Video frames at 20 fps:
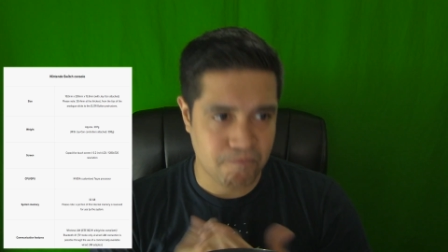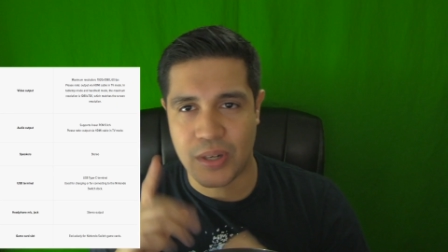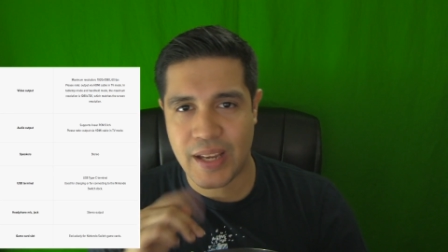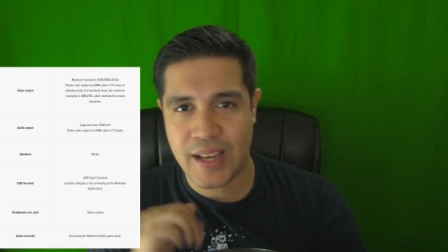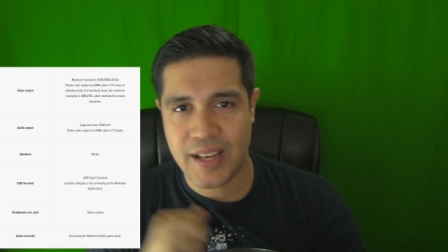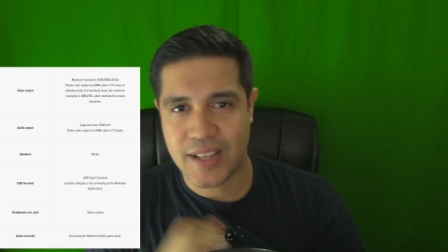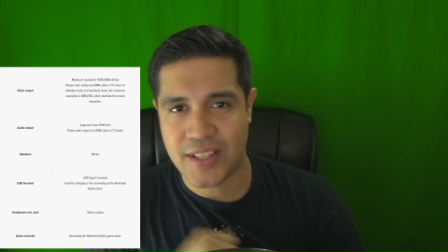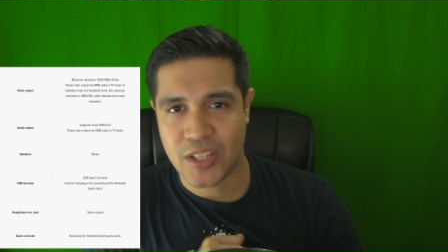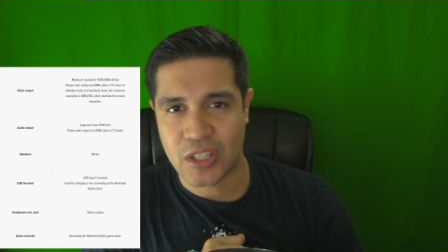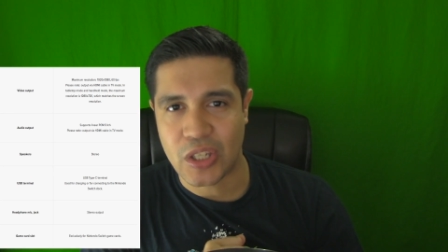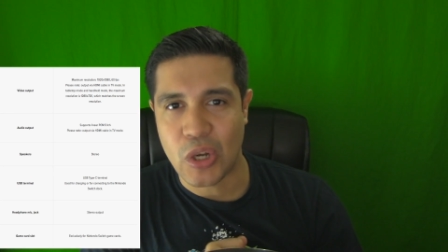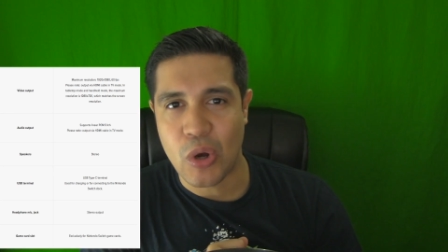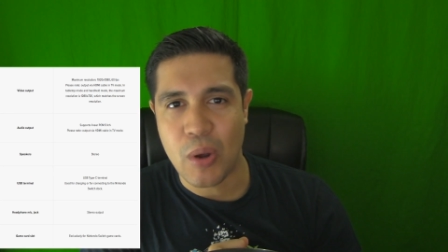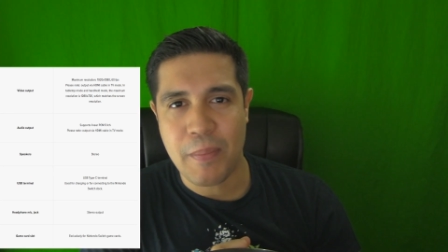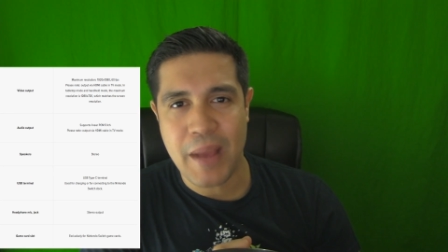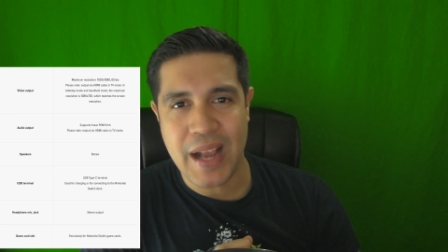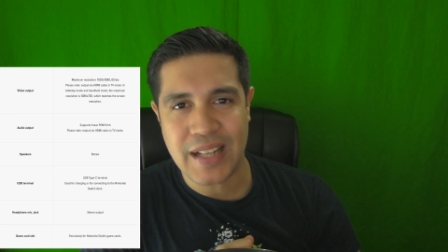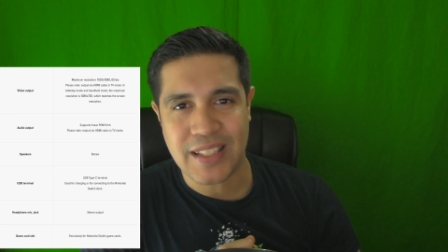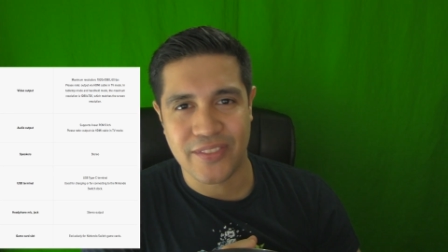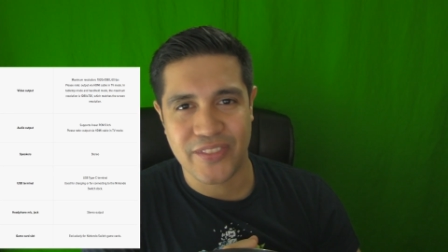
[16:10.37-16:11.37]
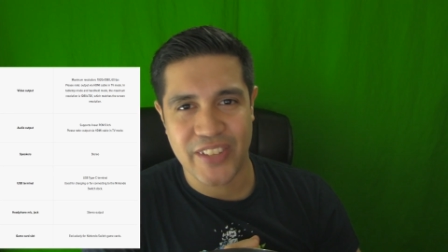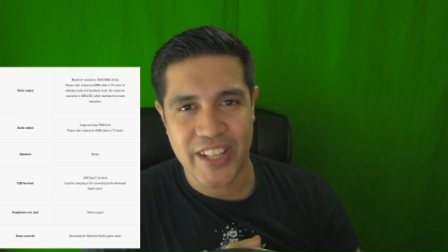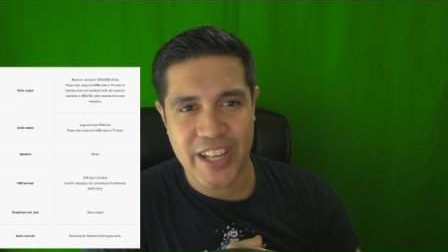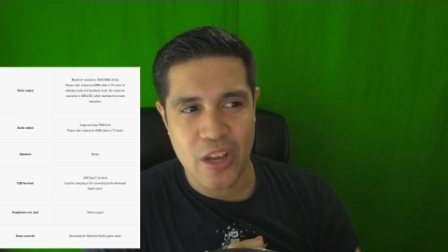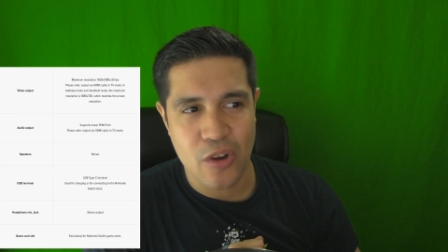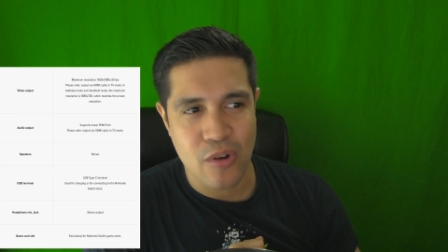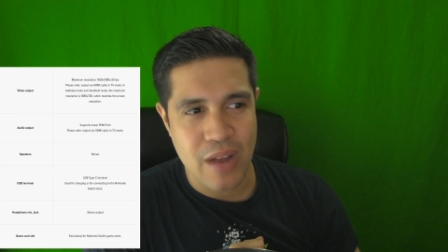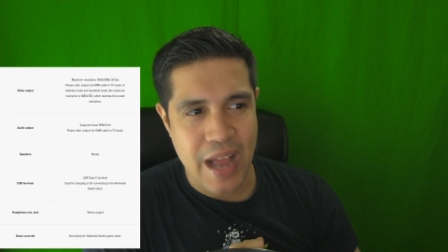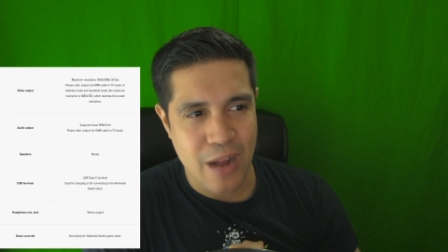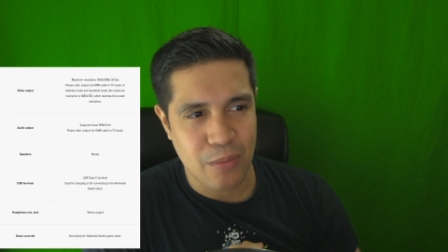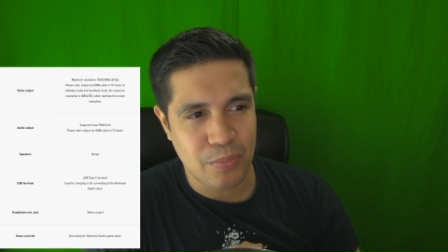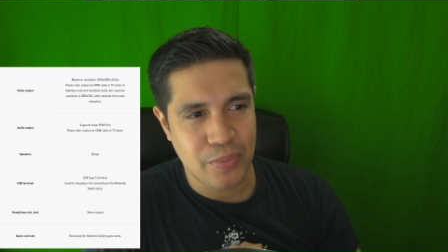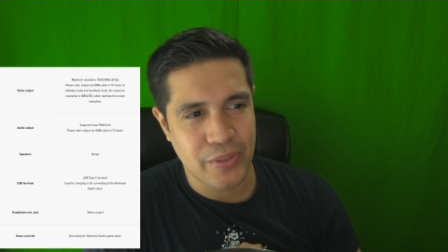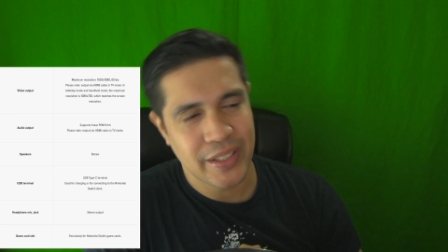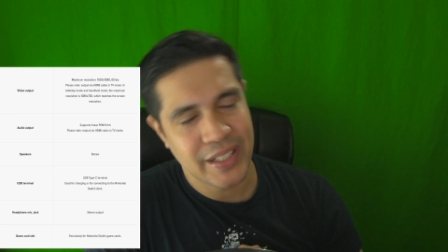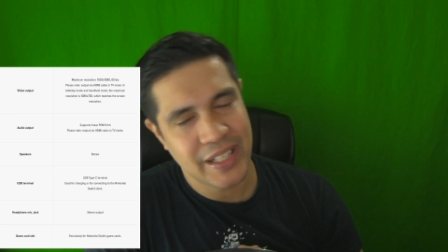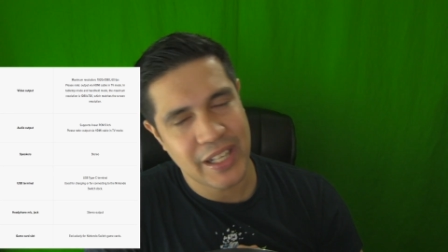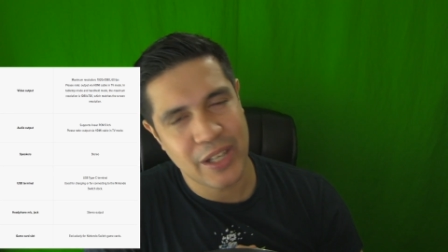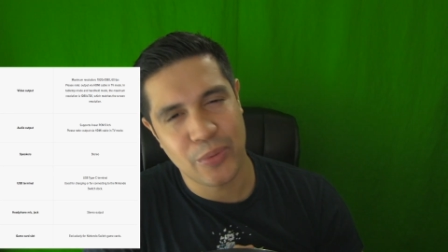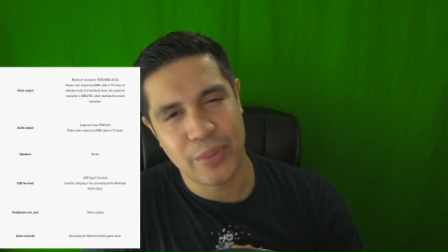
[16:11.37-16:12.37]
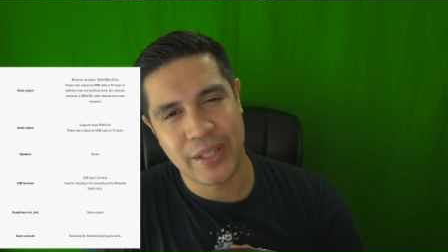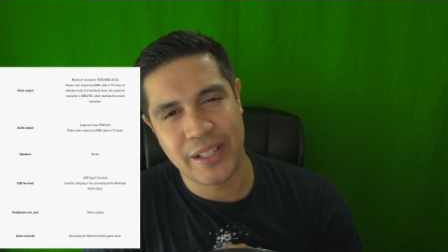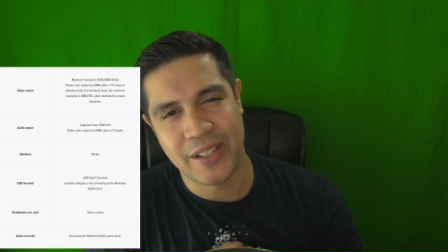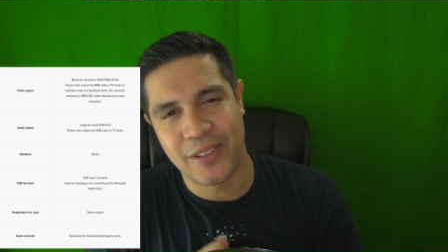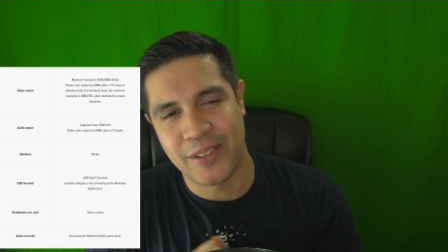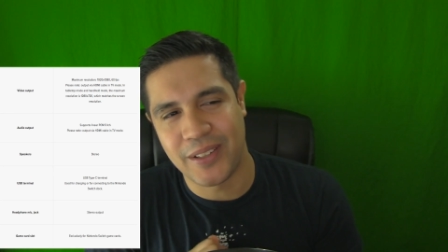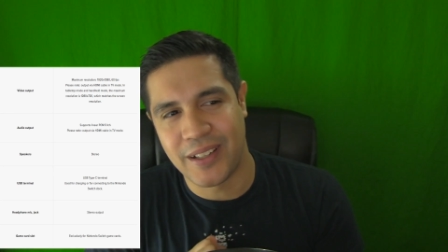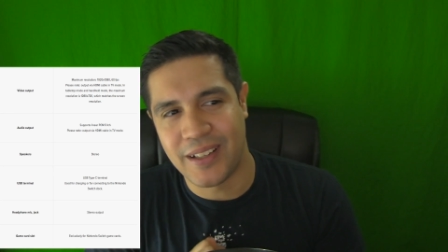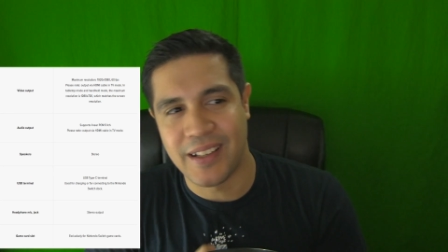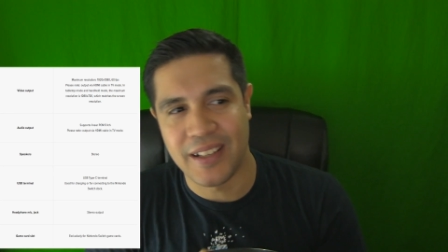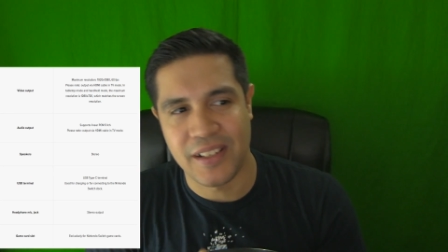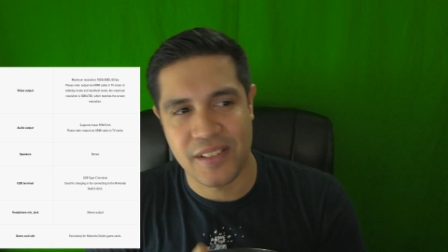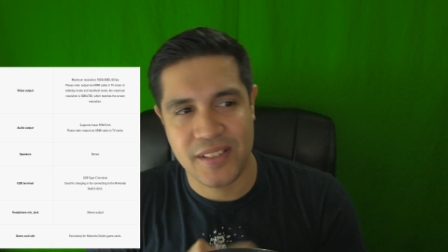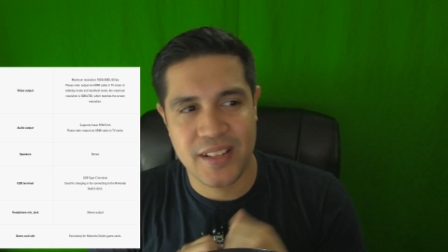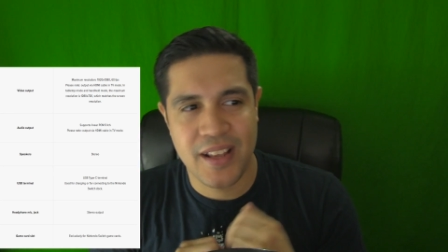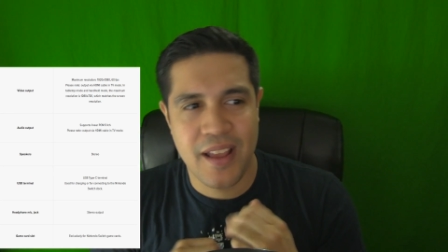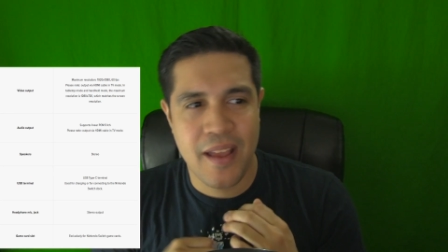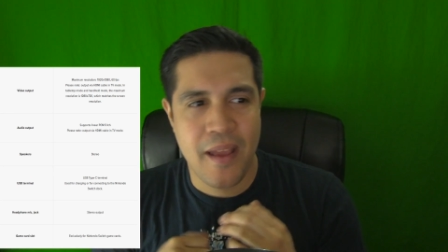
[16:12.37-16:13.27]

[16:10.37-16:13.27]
Okay, so going back to video output, here we go, guys.